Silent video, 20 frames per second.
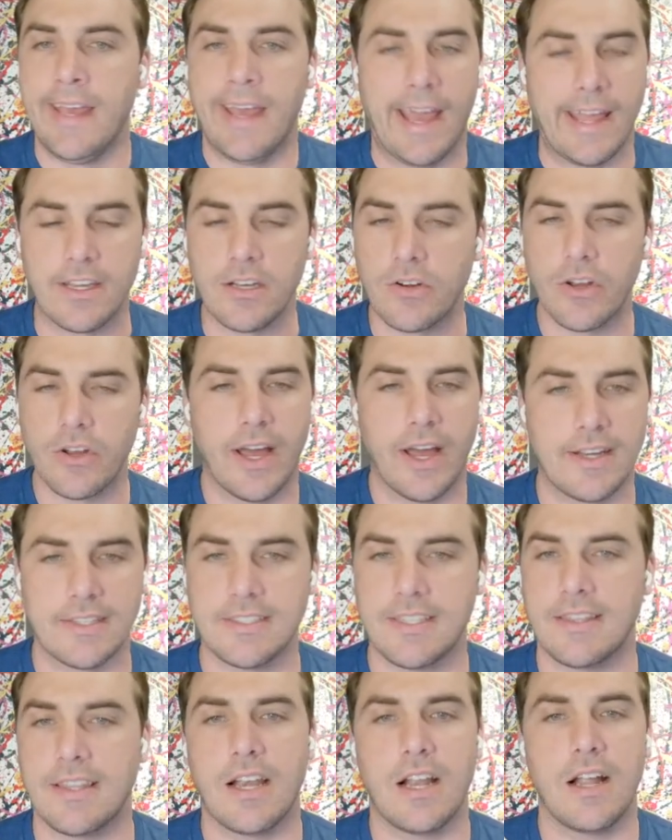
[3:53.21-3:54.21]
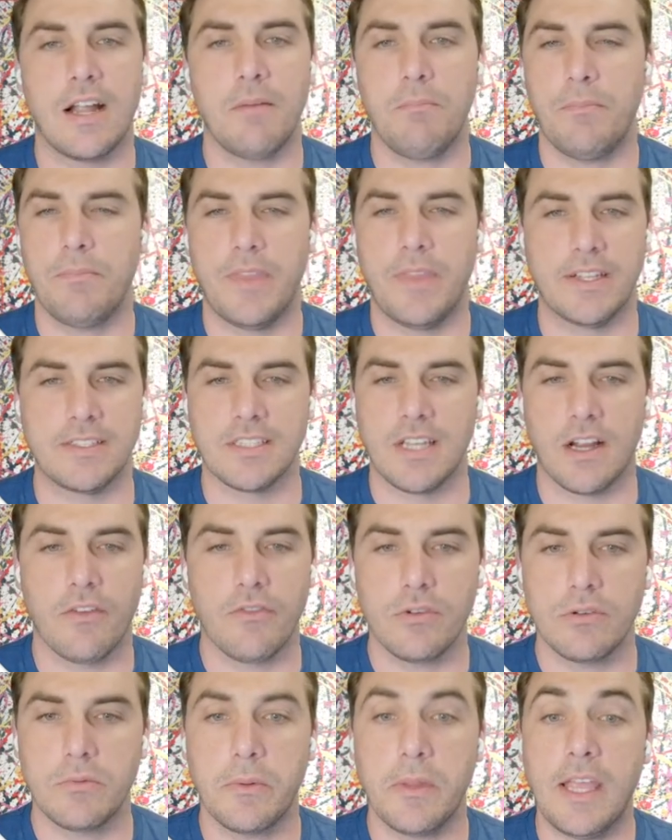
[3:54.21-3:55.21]
I don't know how to set that up. That's not
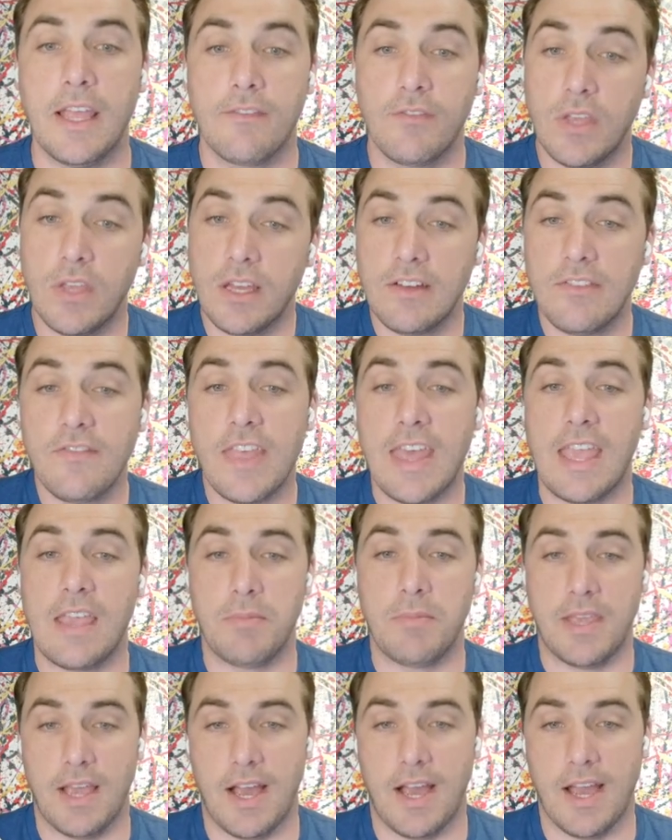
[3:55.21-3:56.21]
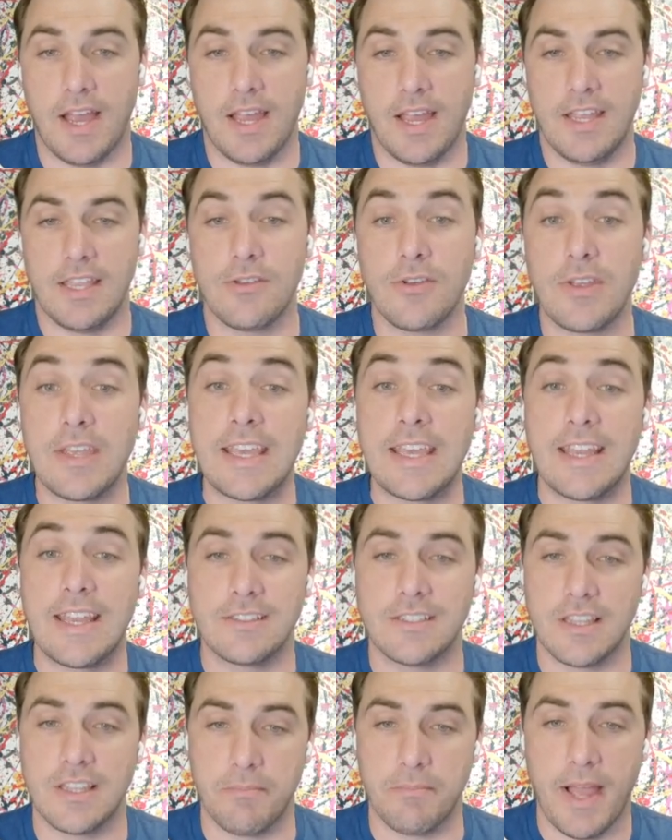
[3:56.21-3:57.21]
comfortable for me. If you have the API and you can get
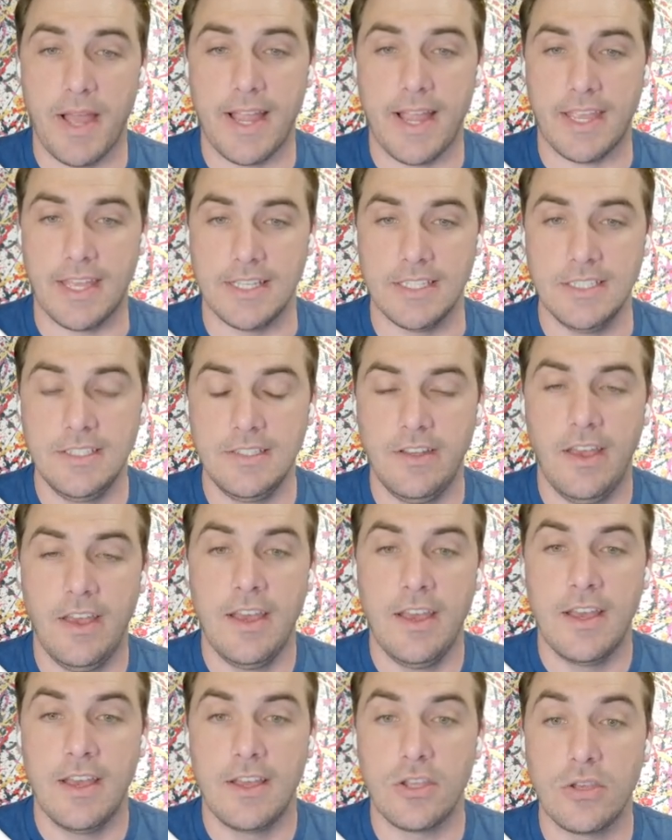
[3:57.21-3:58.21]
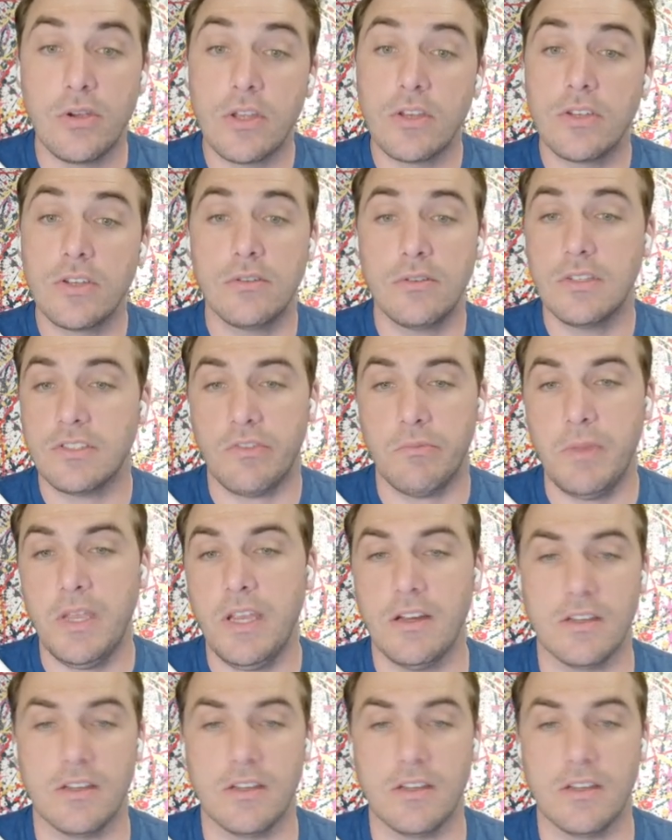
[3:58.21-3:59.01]
into the back end, you can do this from here.